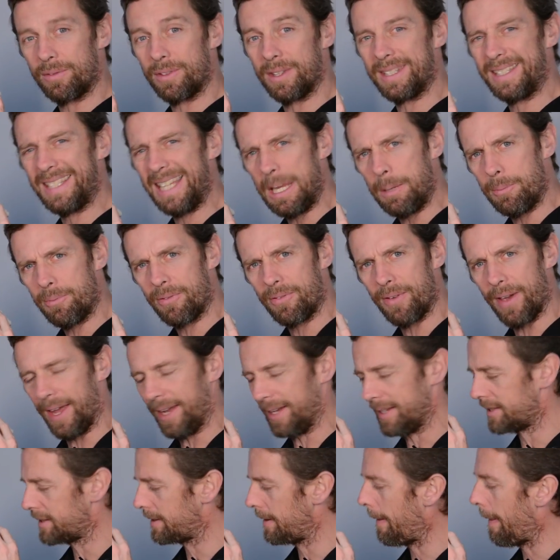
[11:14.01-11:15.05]
of the deep
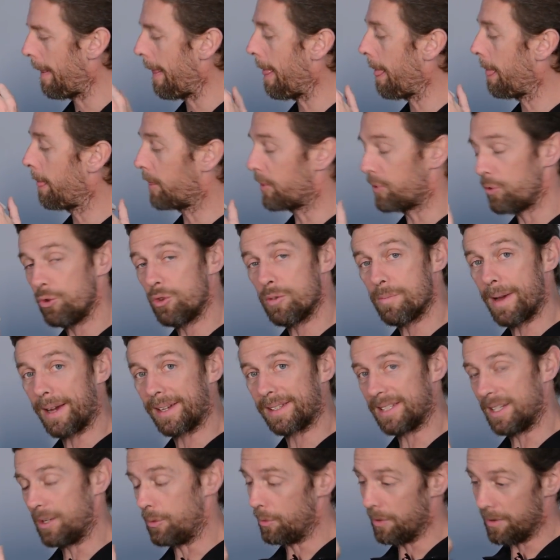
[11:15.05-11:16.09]
face through the
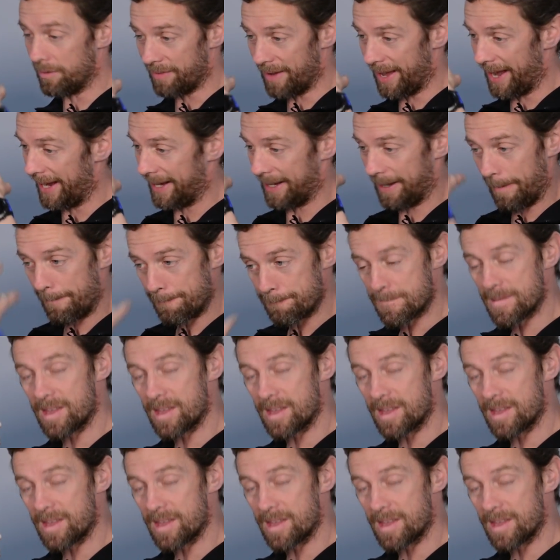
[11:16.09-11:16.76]
maxillary vein